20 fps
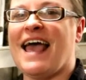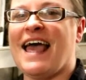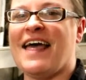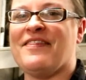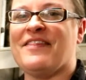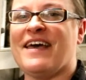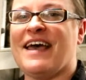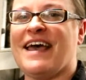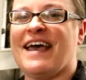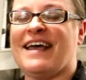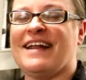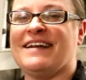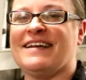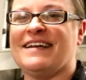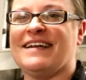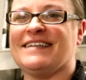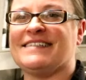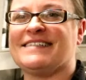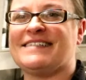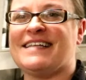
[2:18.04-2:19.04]
And then
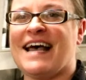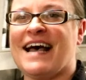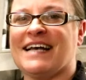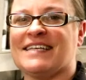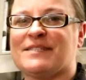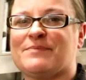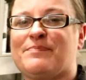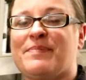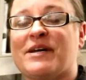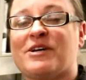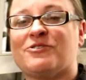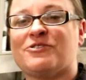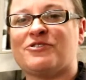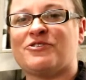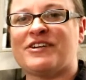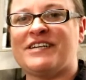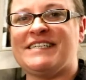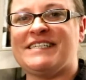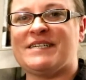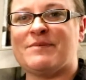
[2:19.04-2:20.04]
has pickled green